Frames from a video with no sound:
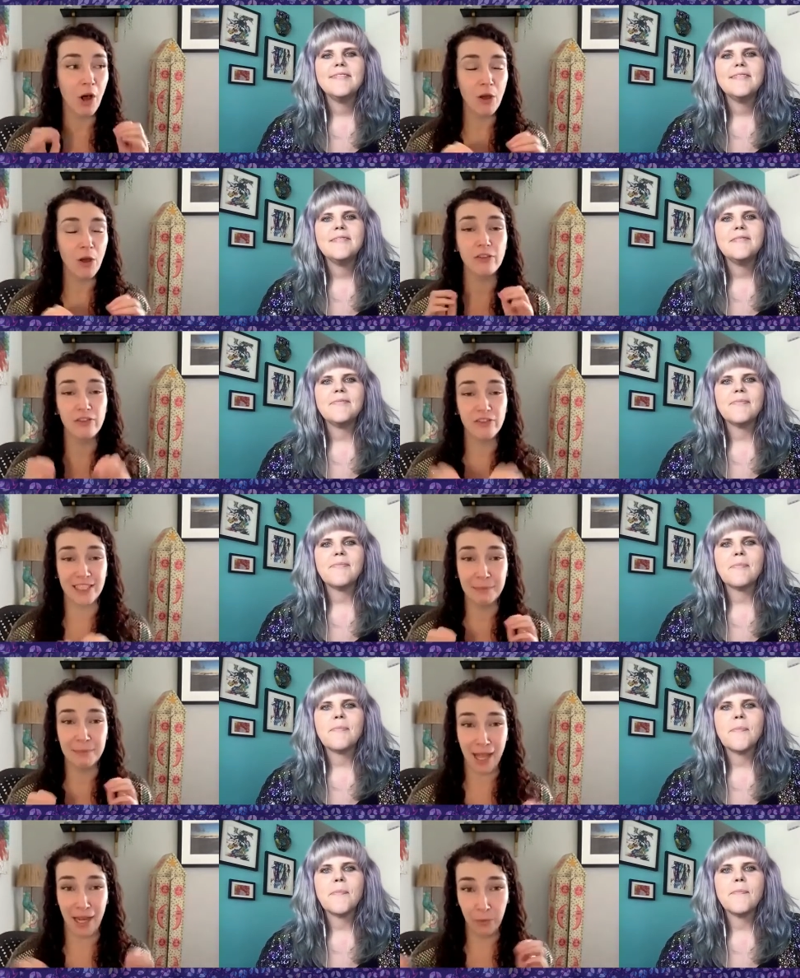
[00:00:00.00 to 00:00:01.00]
Speaker 1: called Fleet
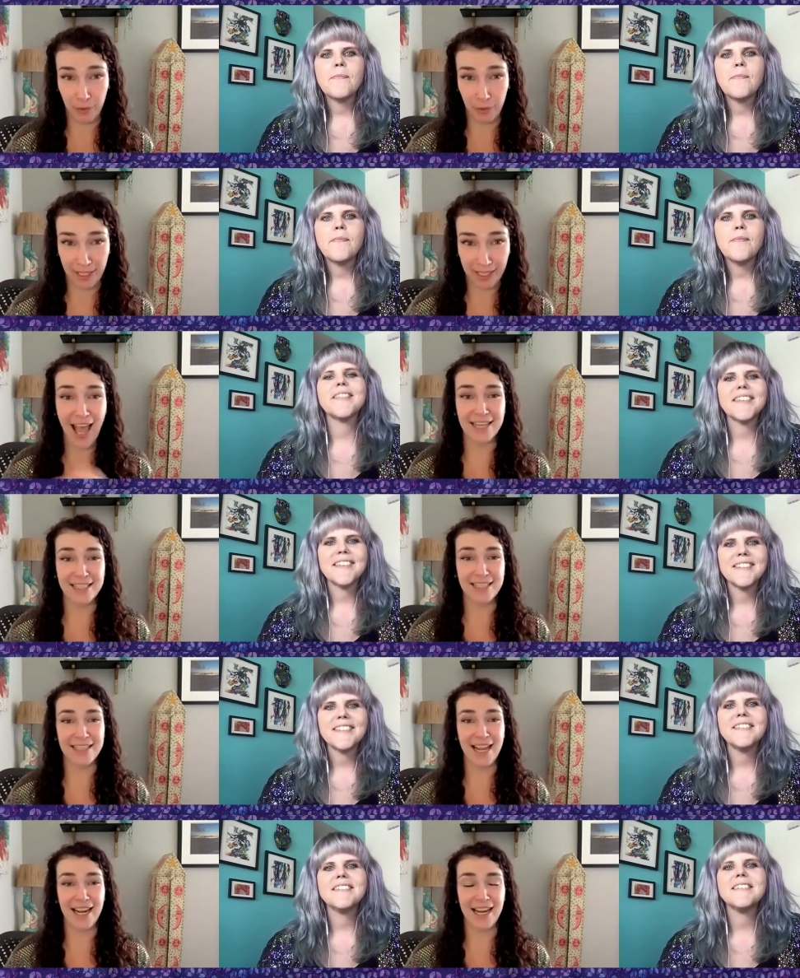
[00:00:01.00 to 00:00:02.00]
Mac Wood. And
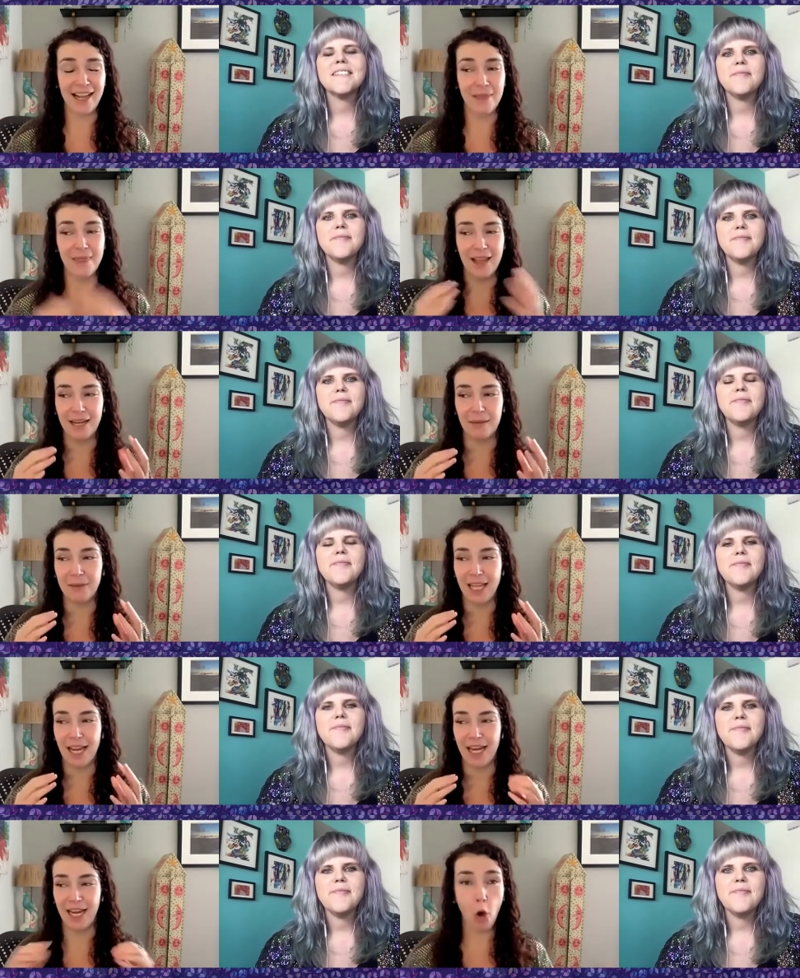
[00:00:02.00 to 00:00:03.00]
they, they
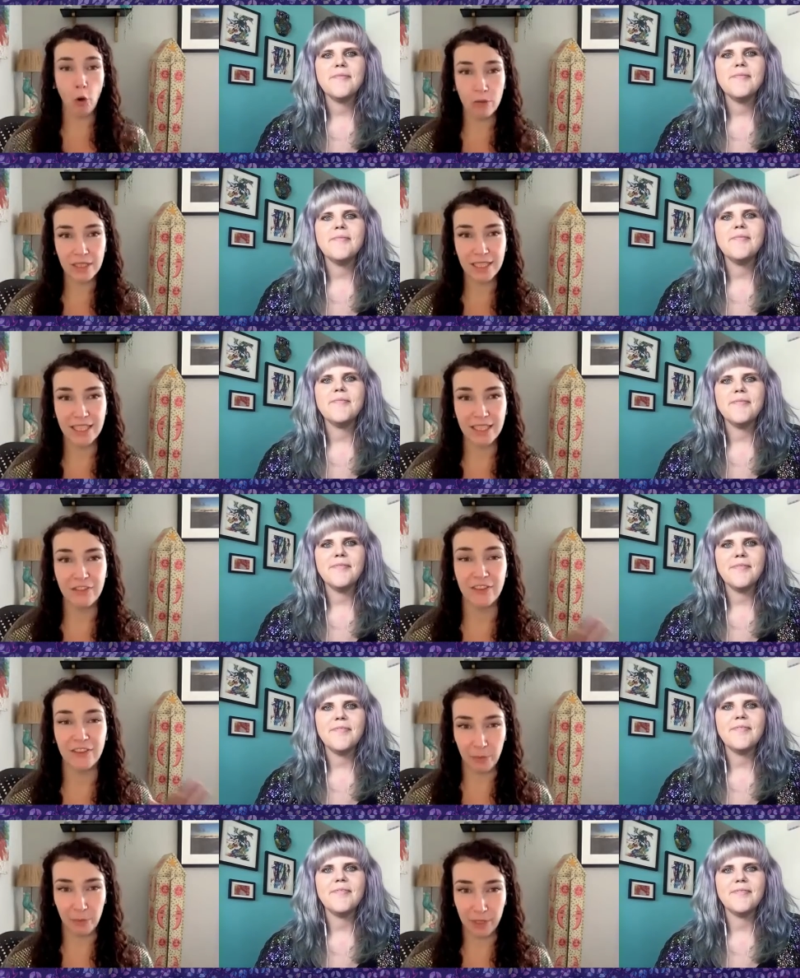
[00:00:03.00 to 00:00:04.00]
play only
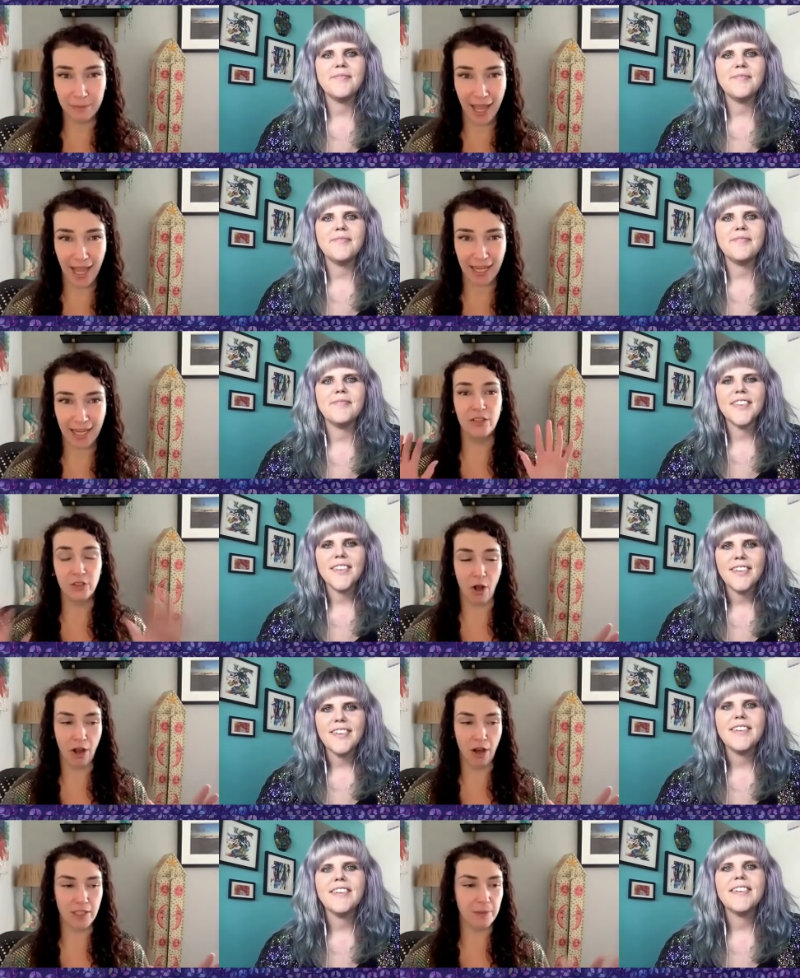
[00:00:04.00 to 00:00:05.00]
Fleetwood Mac
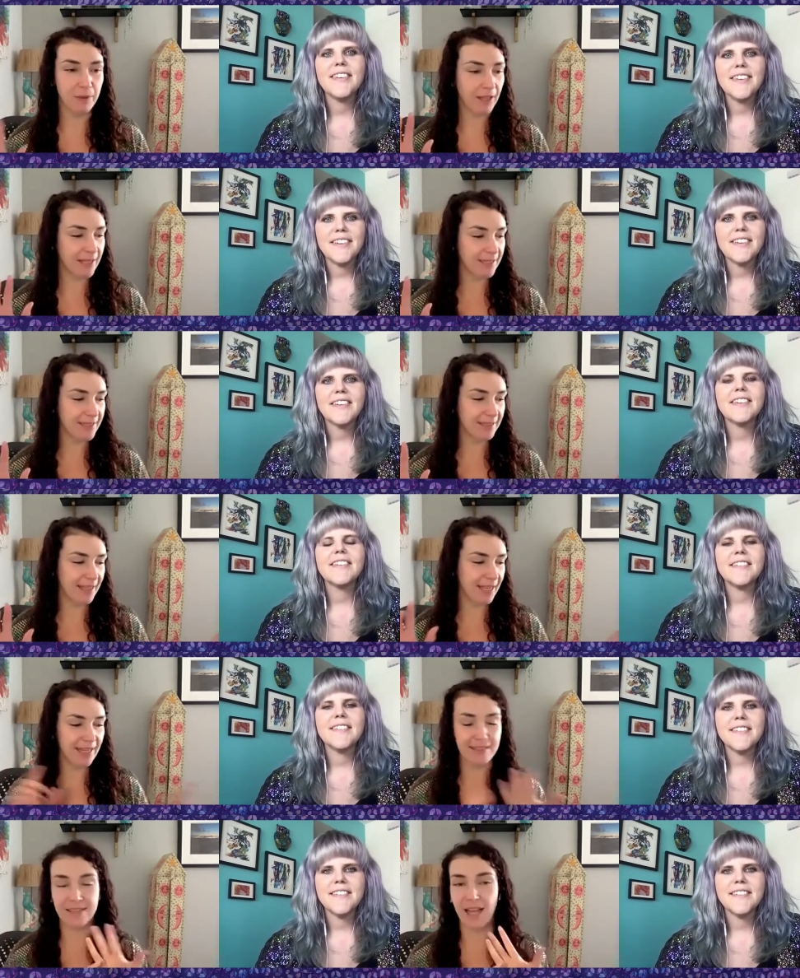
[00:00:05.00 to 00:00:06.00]
songs, plus
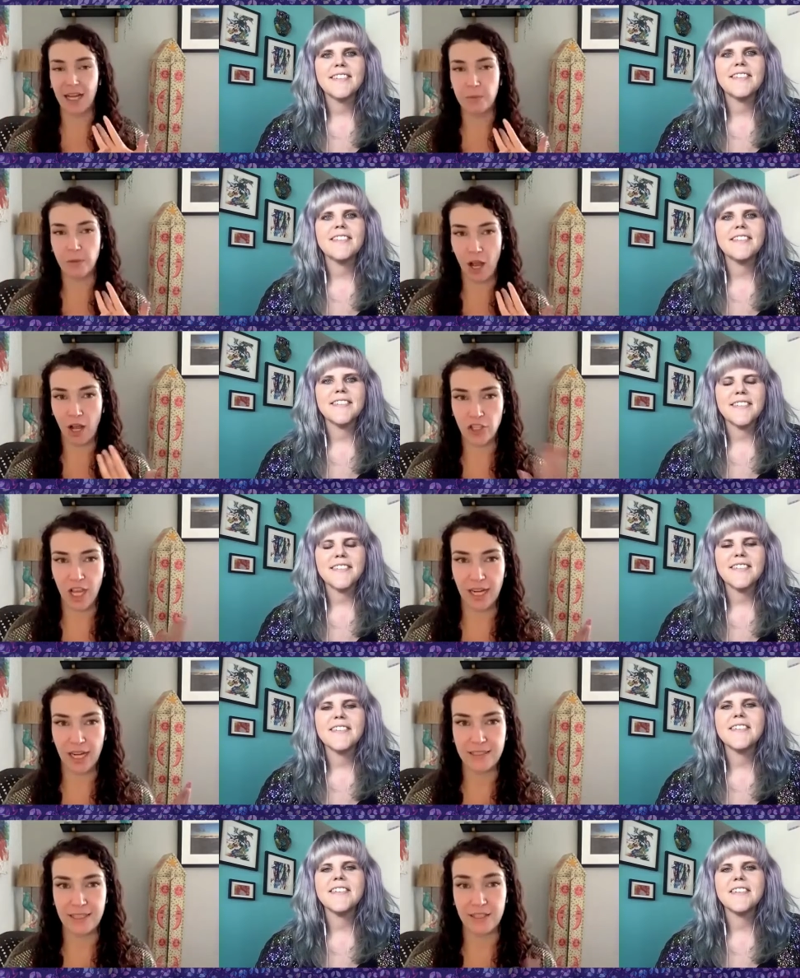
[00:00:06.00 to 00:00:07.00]
like side
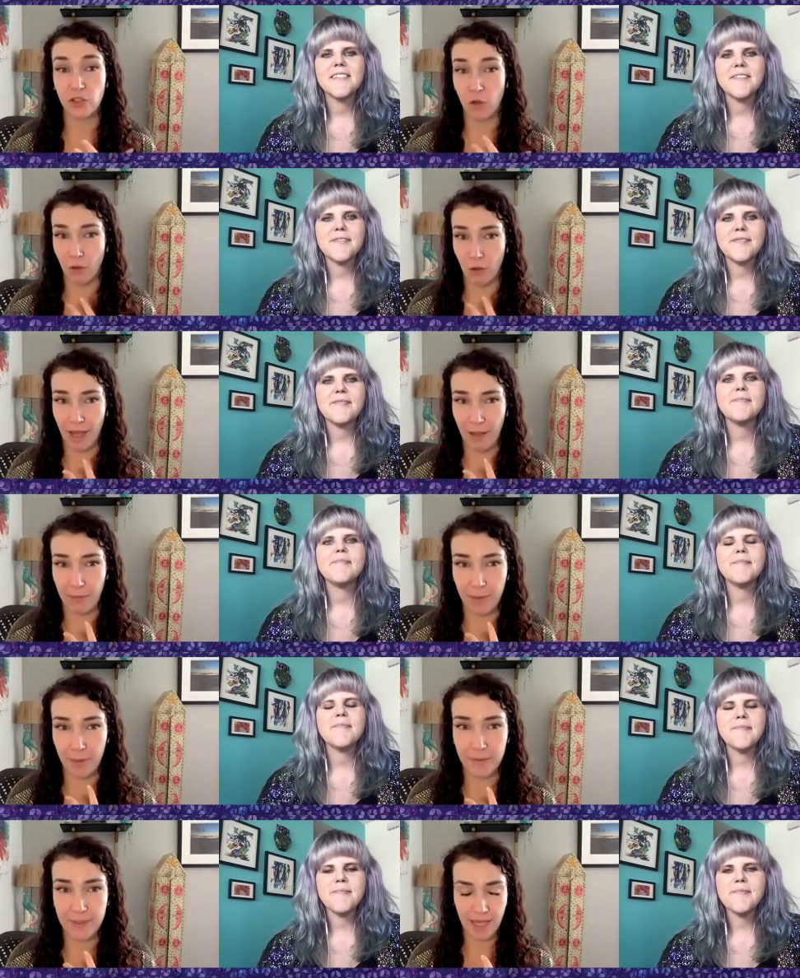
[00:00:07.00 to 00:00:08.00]
projects and solo
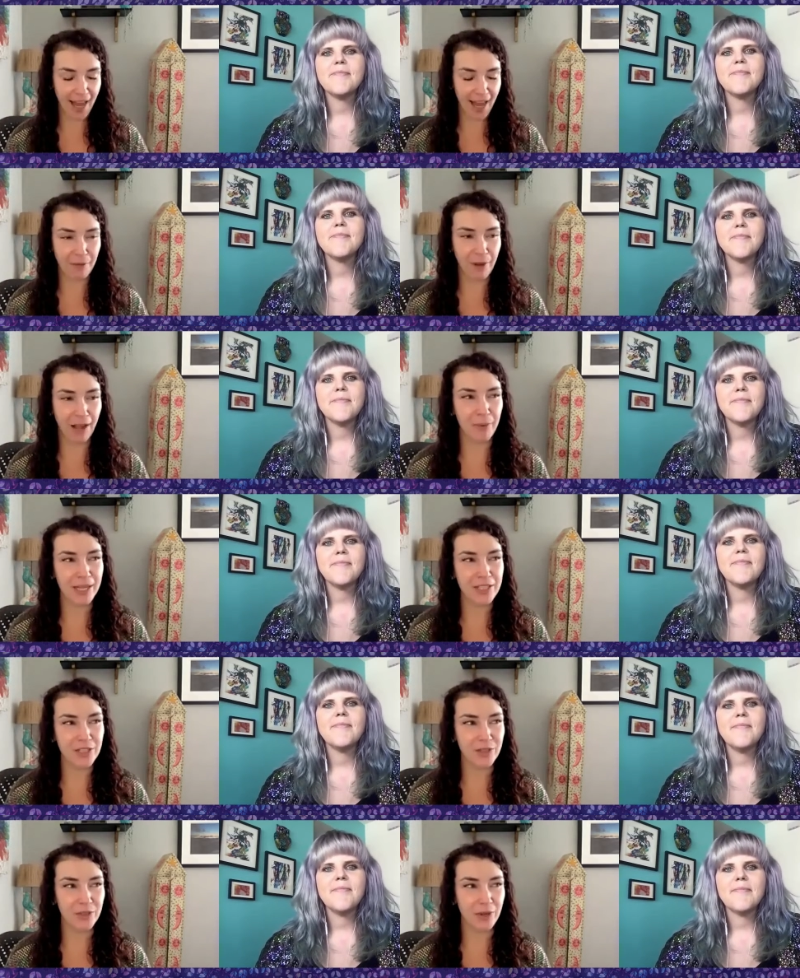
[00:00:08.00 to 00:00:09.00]
albums. And I, I went
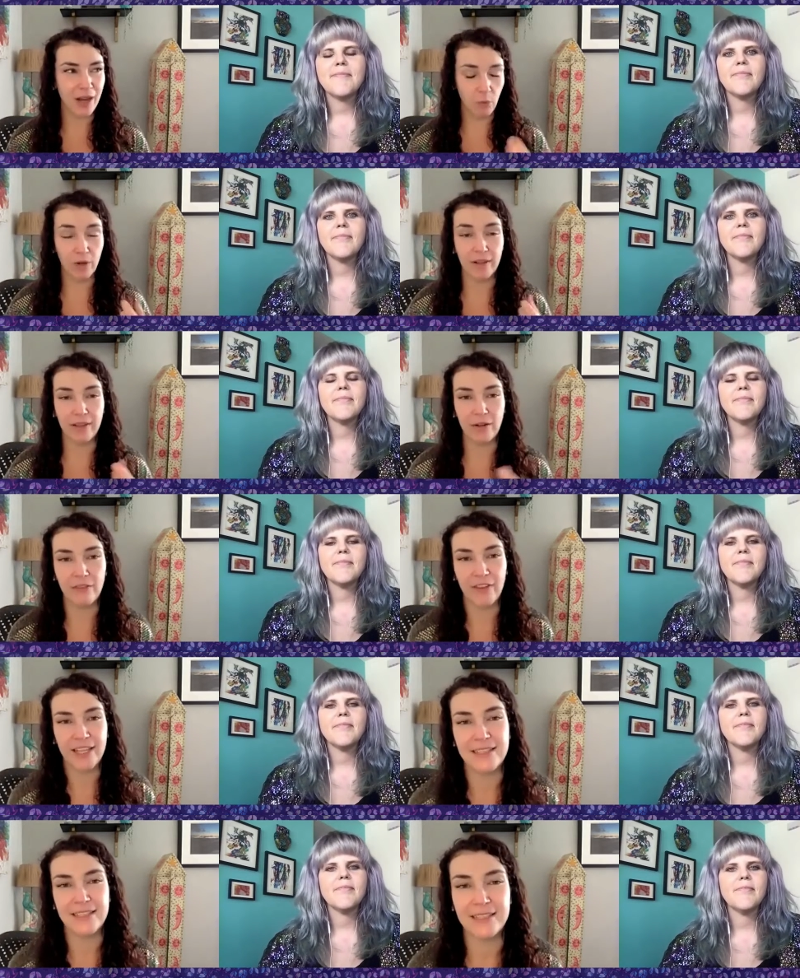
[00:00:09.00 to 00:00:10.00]
to one of their
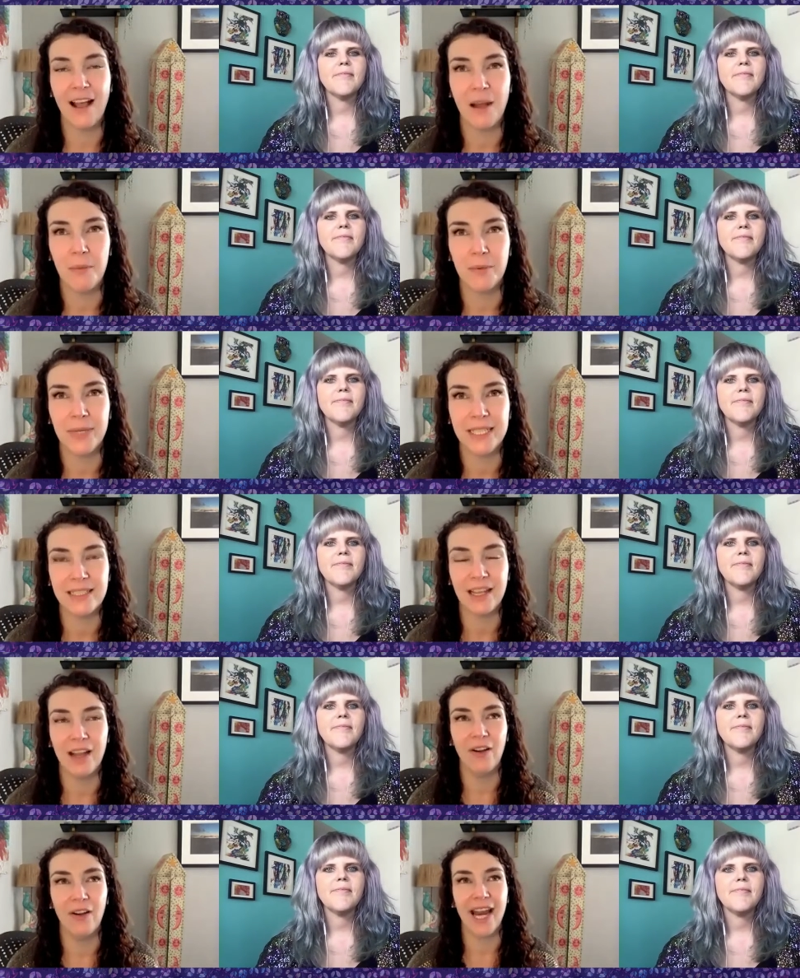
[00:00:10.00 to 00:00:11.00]
events a couple weeks
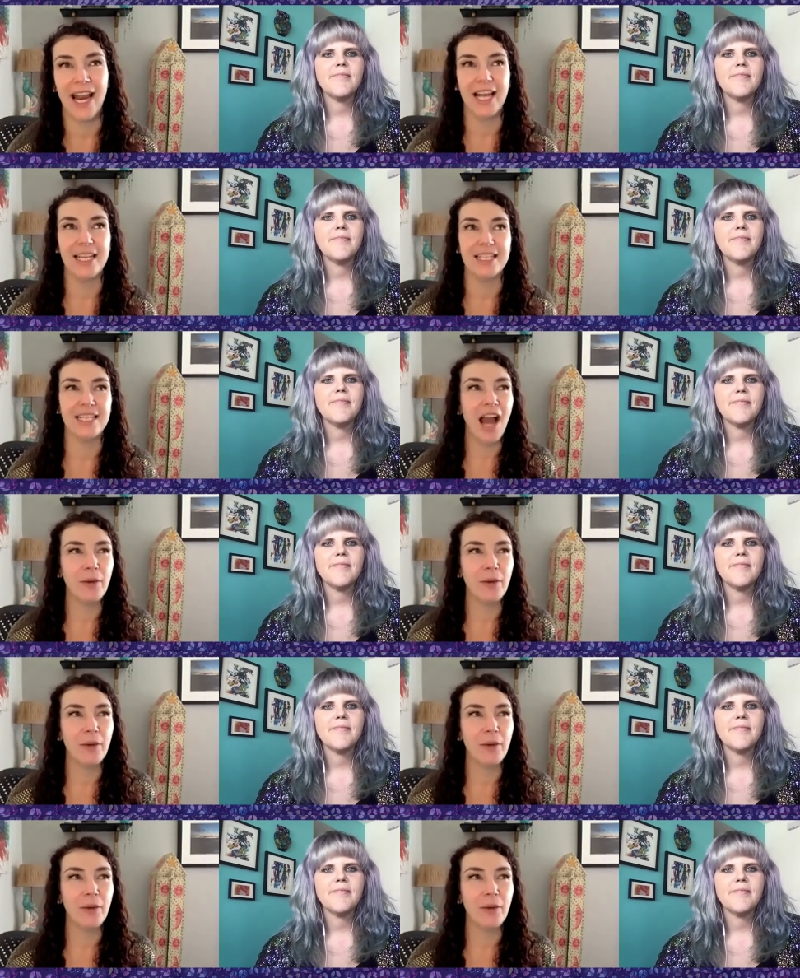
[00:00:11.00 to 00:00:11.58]
ago. And I